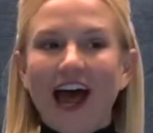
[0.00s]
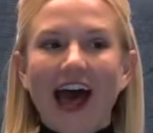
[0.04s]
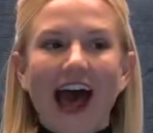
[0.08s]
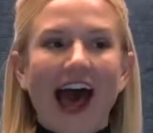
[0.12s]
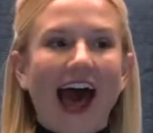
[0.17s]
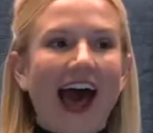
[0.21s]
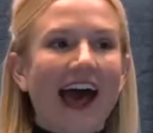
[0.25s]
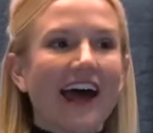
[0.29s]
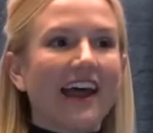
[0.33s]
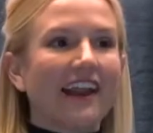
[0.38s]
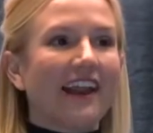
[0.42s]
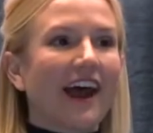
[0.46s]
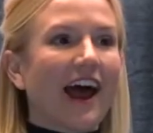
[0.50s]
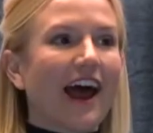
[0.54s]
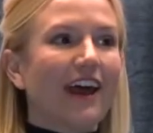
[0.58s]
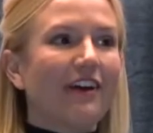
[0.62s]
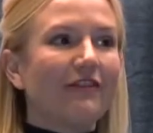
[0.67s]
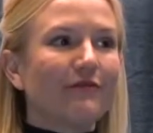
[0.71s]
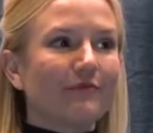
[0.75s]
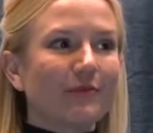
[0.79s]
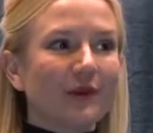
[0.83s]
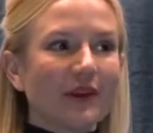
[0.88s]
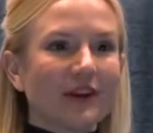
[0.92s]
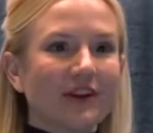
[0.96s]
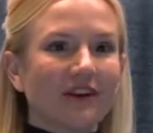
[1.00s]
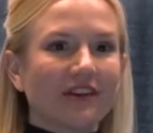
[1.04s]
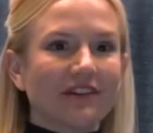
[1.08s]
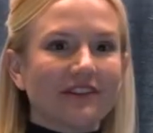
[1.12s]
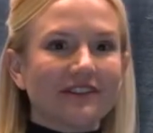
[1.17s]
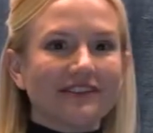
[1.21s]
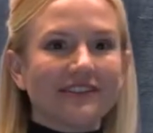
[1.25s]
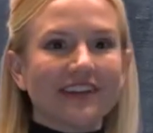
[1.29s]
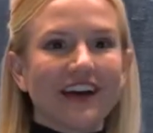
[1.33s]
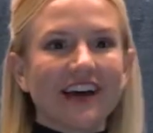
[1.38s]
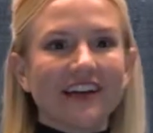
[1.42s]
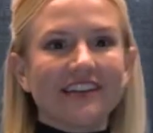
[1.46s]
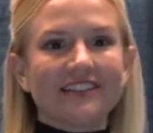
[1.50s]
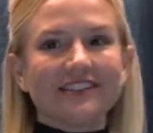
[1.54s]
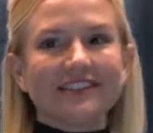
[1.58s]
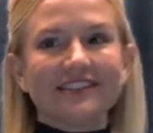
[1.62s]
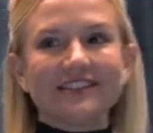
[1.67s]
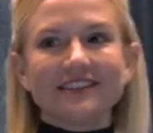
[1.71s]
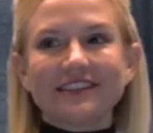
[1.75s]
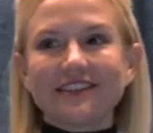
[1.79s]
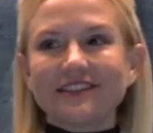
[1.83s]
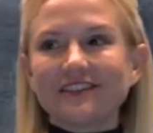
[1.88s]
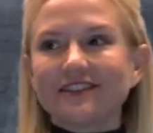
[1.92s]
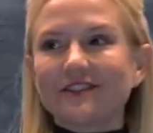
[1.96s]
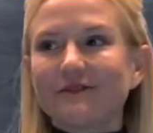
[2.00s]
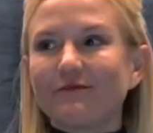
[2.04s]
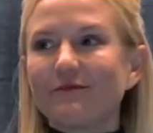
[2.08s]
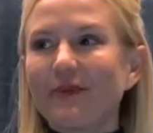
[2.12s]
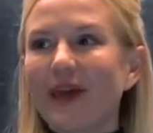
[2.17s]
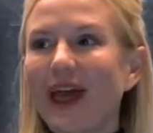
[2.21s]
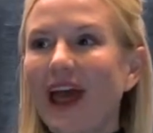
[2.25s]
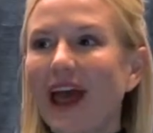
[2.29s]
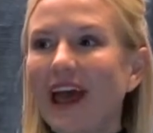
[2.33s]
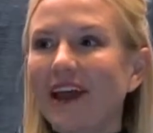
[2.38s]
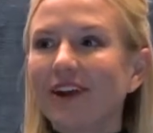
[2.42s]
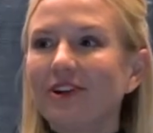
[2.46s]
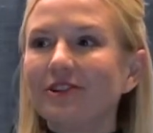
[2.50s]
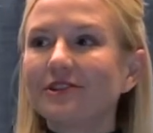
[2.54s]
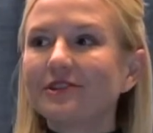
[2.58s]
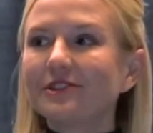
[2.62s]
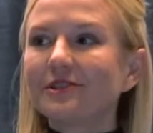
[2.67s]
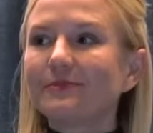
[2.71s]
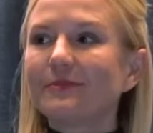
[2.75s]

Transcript: and I have been on tons and tons of panels,